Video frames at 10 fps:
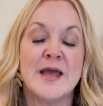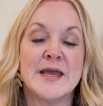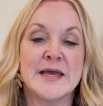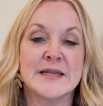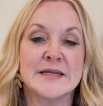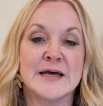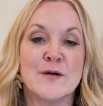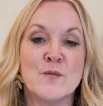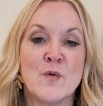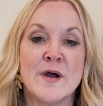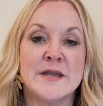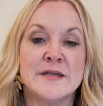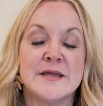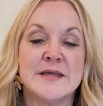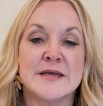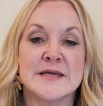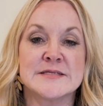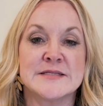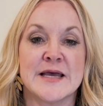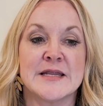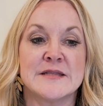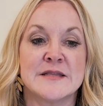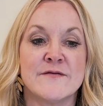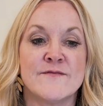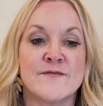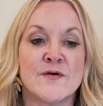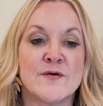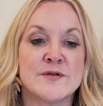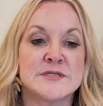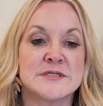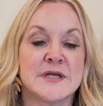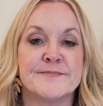And one is that the first